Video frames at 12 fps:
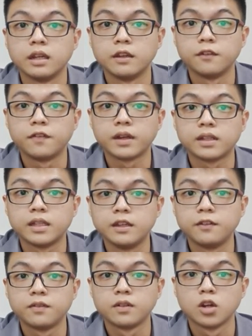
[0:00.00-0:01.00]

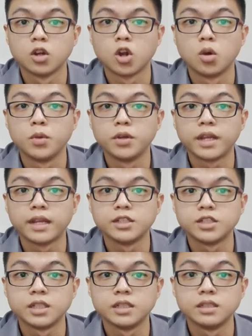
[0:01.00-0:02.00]
Effective
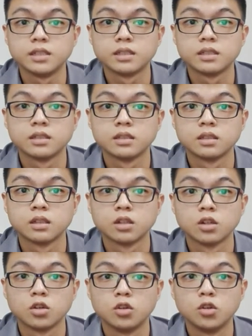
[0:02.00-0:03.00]
communications,
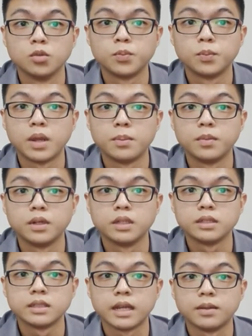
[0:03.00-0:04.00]
group
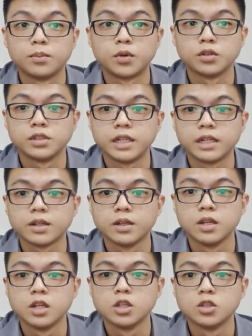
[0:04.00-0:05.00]
members and project
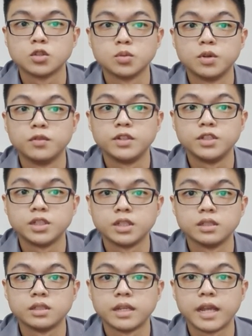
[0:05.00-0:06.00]

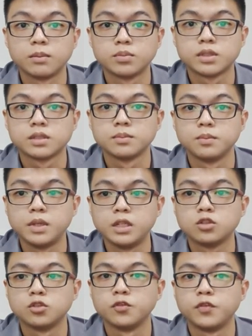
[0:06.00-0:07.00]
supervision helps me
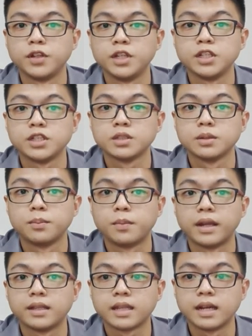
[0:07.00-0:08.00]
to finish
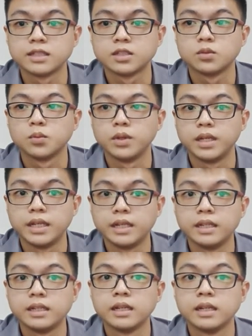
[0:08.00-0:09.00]
my task
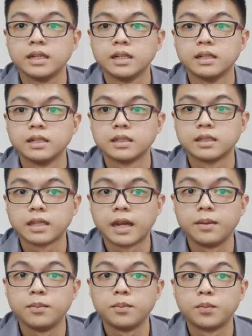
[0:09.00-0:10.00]
within
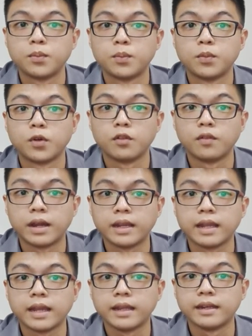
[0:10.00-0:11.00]
time provide
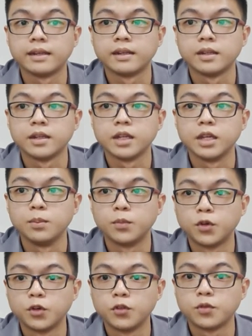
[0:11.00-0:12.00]
and
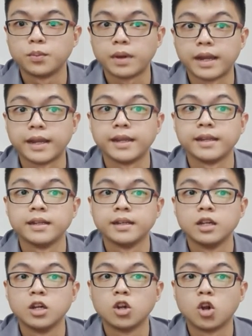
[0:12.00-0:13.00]
improve my
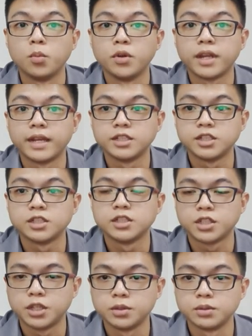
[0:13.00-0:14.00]
communication
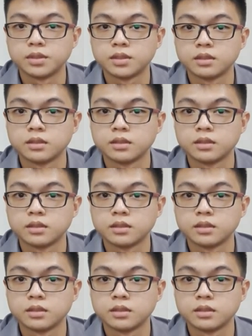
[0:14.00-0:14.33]
skills.